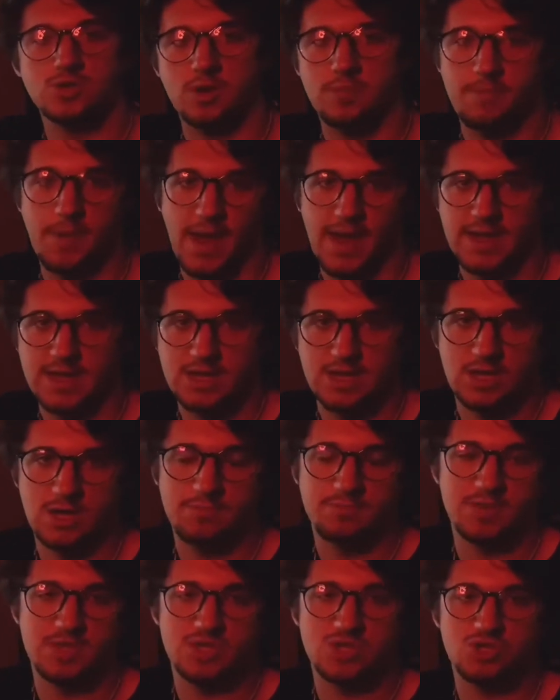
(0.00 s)
are backing up
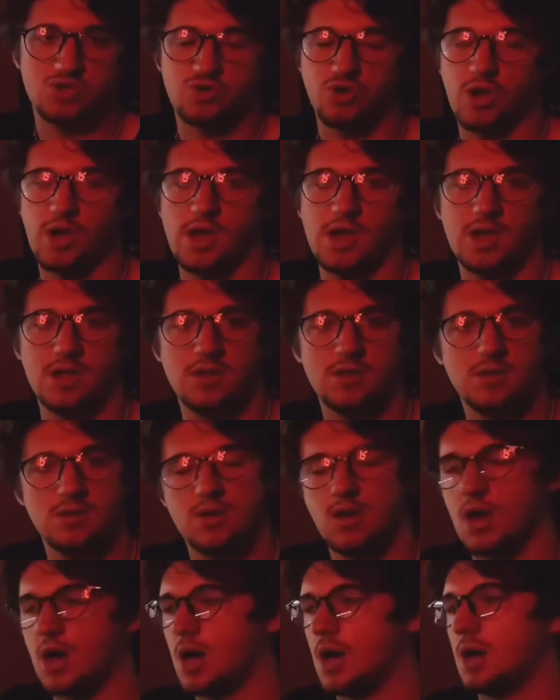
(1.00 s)
this trade.
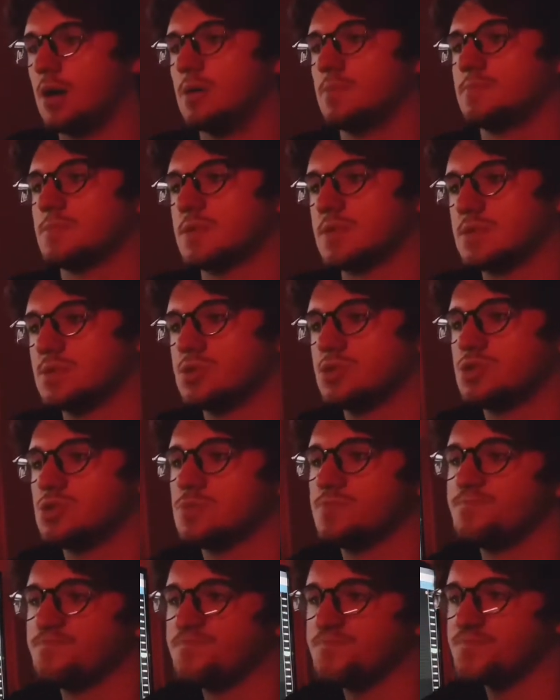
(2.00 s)

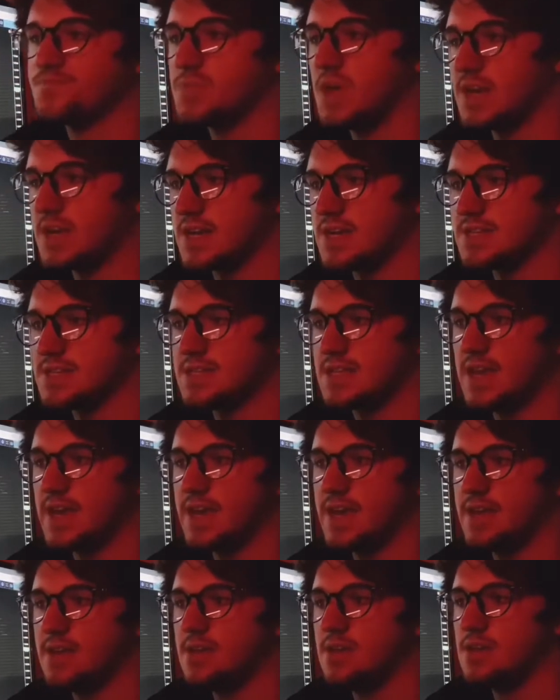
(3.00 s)
Like I
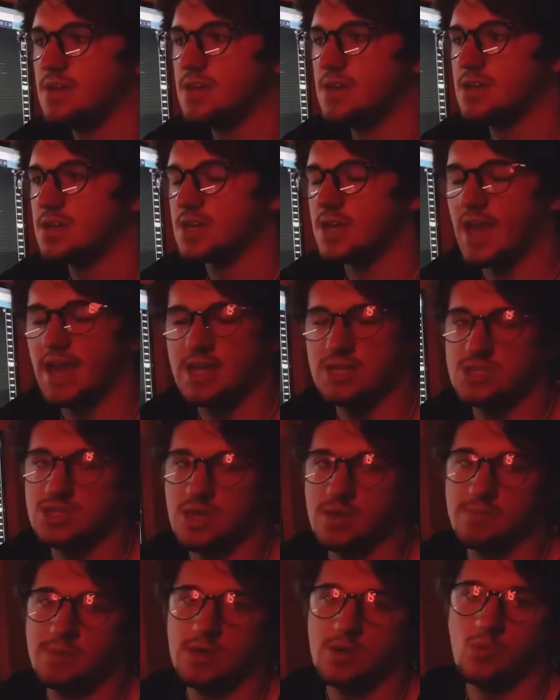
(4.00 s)
said, CAD
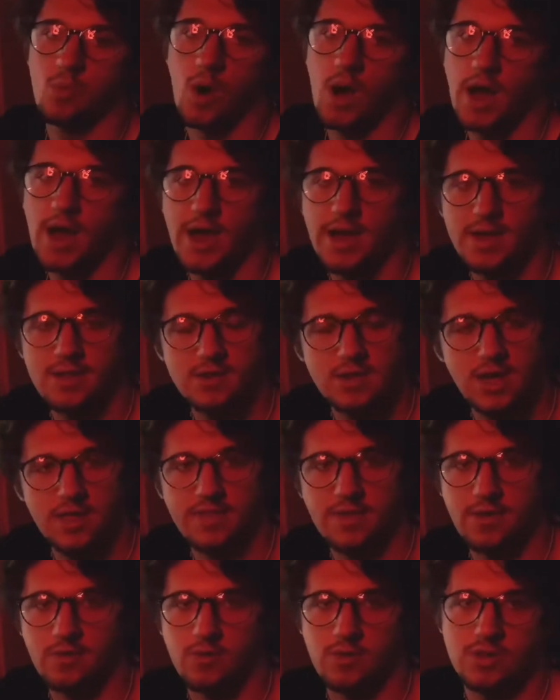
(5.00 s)
JPY,
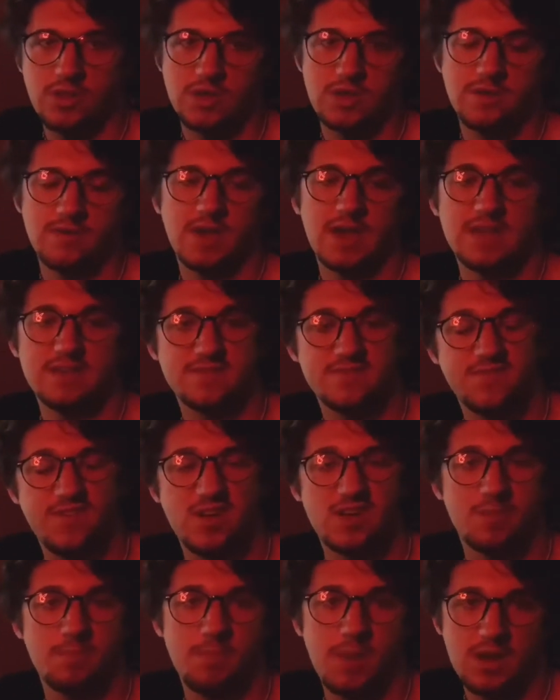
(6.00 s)
nothing really as
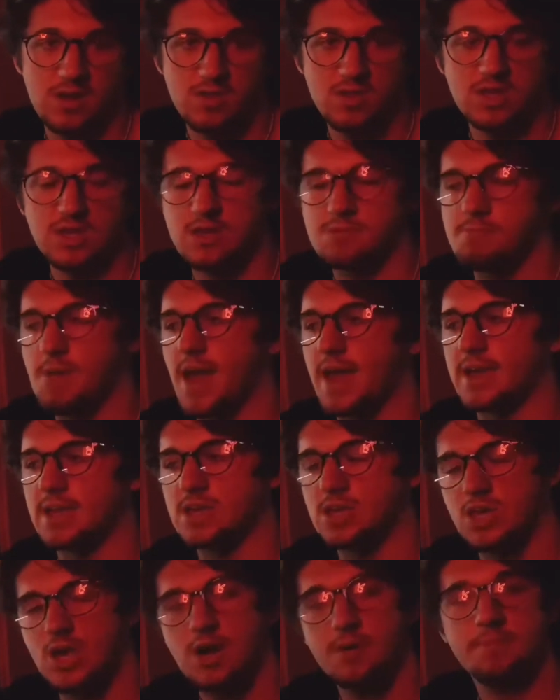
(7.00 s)
fundamentally
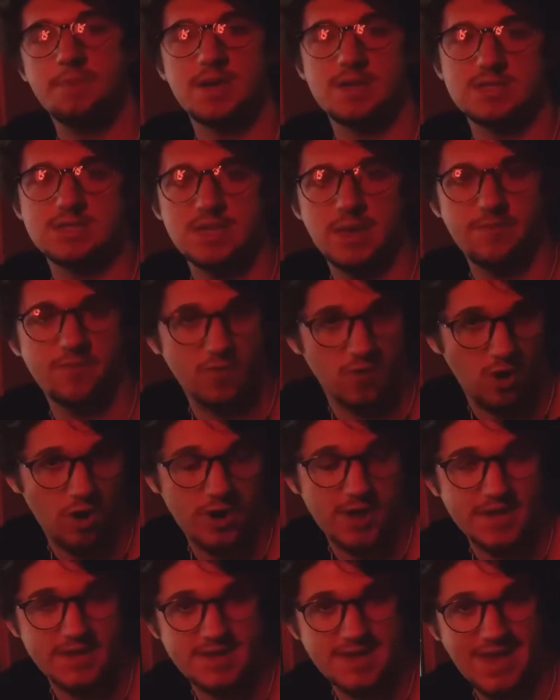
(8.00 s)
backing up except for our
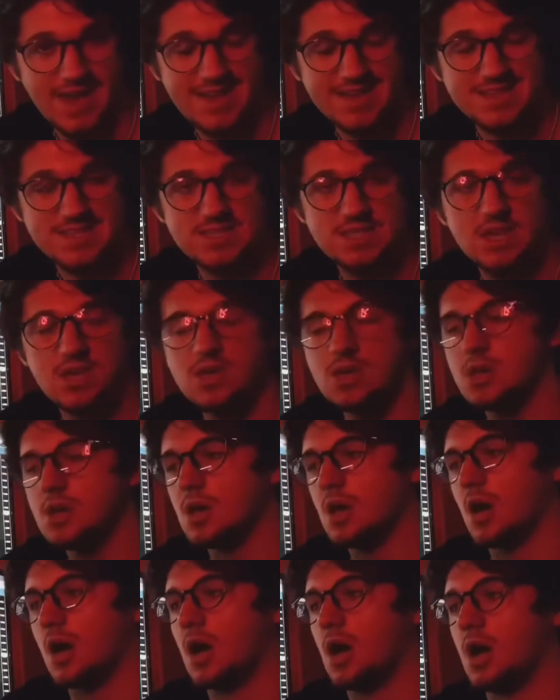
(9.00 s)
index.
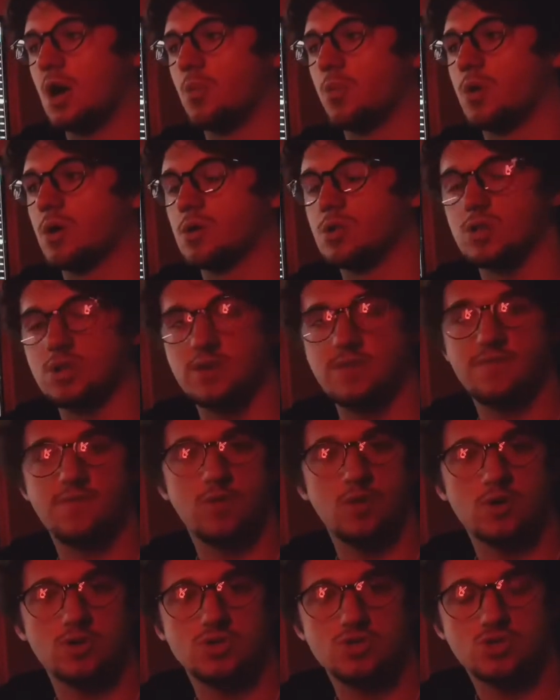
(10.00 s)
We are looking
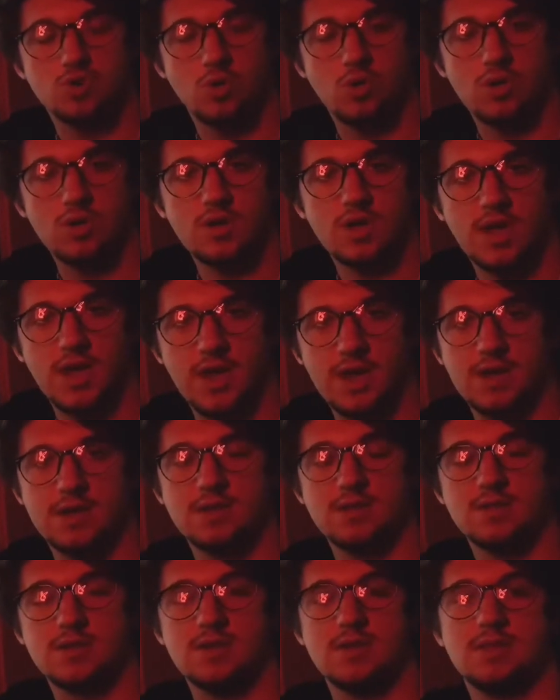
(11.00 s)
for a short,
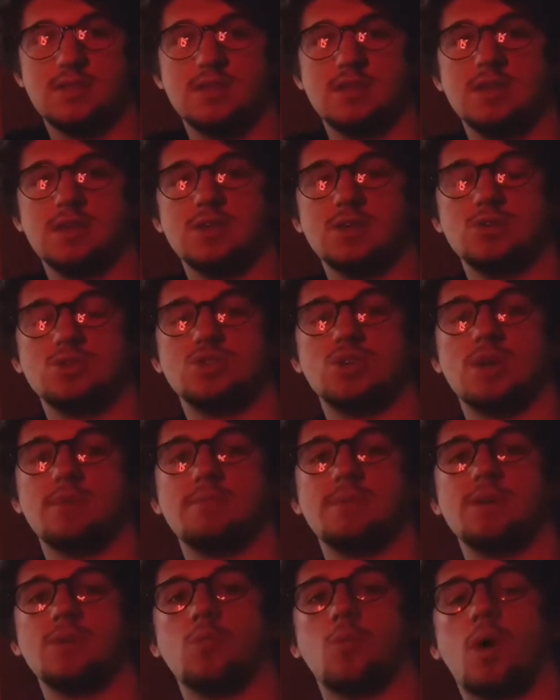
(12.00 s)
and in the
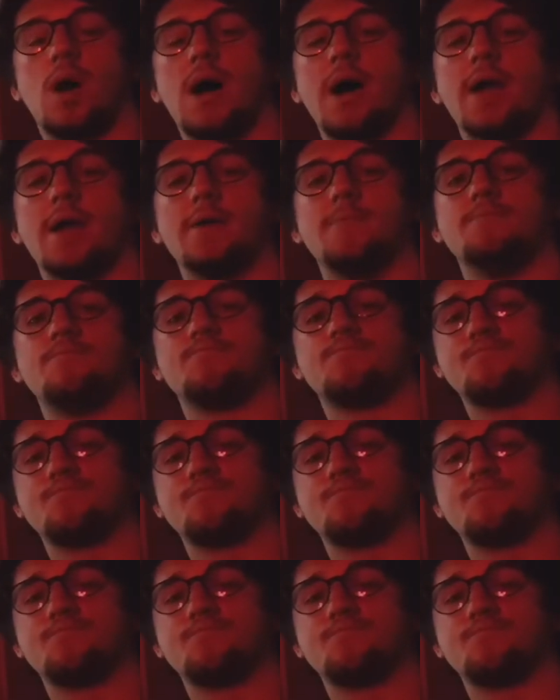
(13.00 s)
JPY,